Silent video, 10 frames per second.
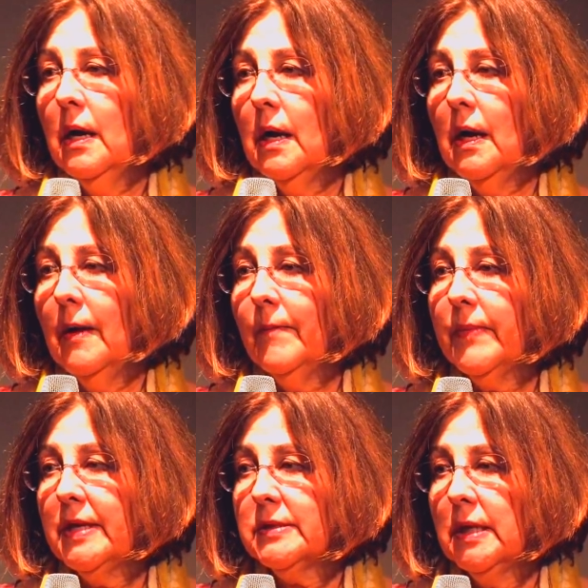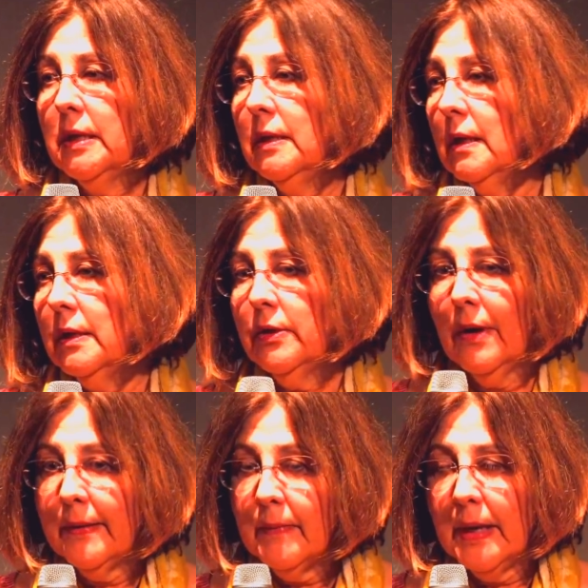And you know,
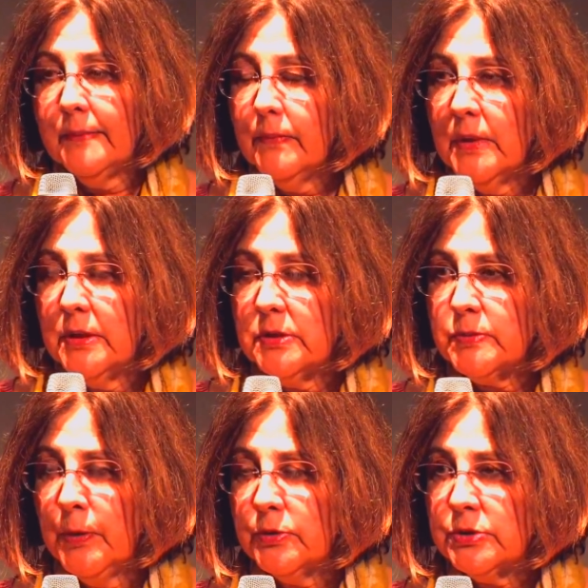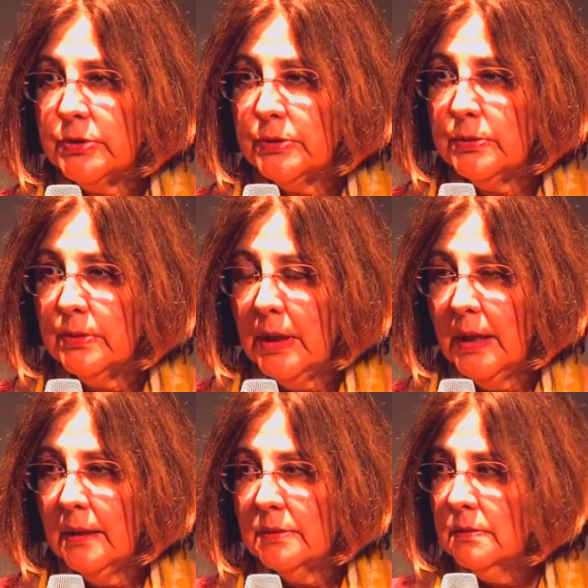I spoke to
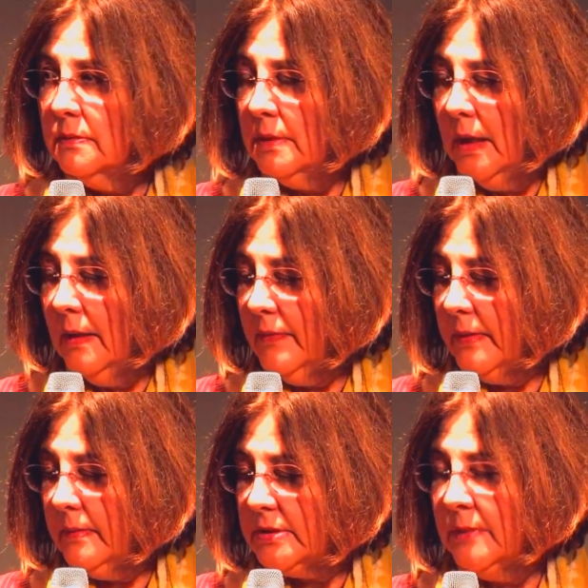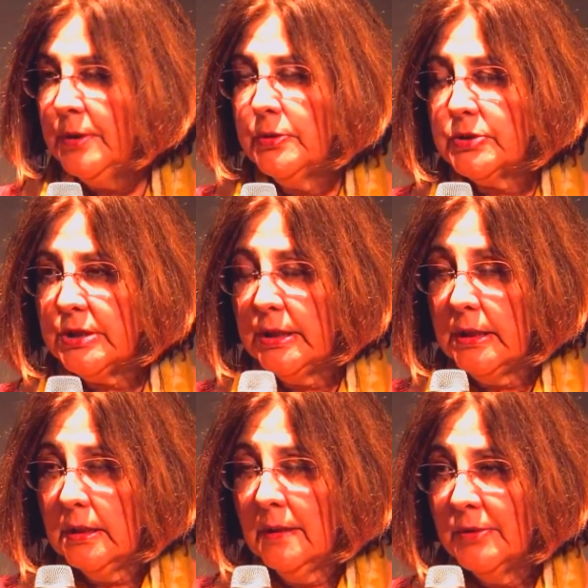the
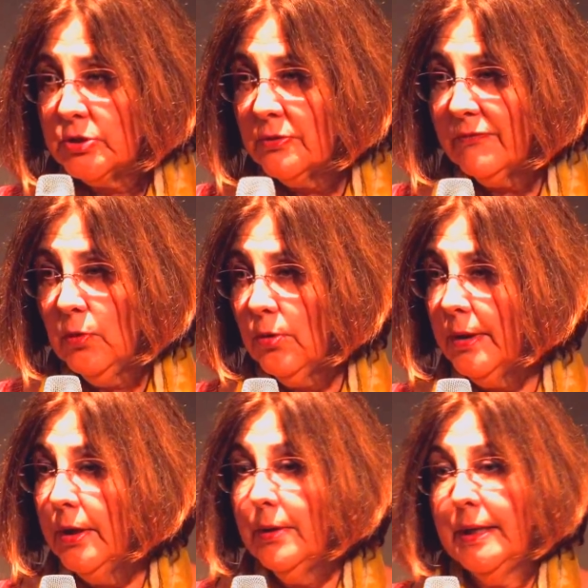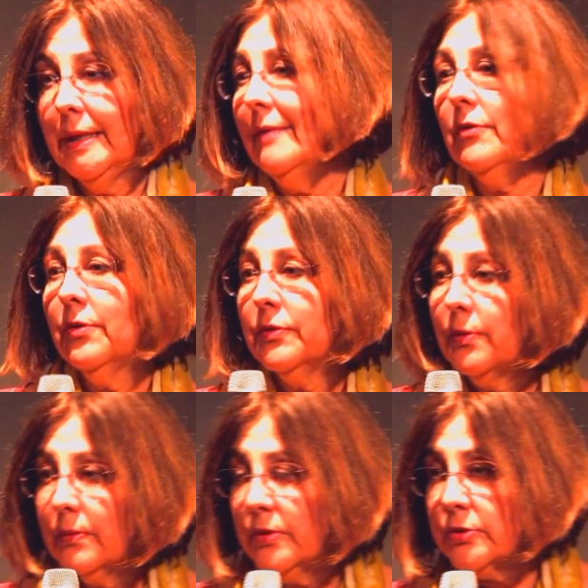CPUC Commissioner Florio. He'd never heard
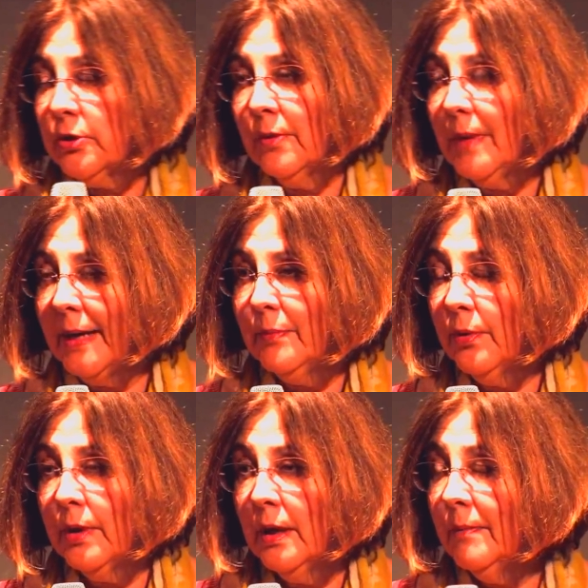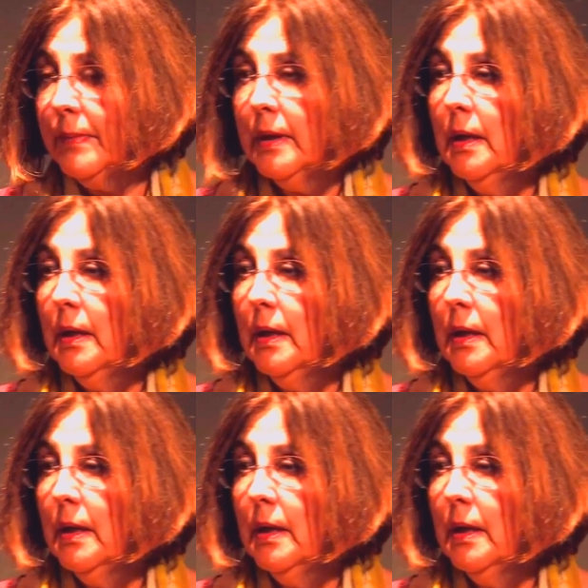the term hibernup.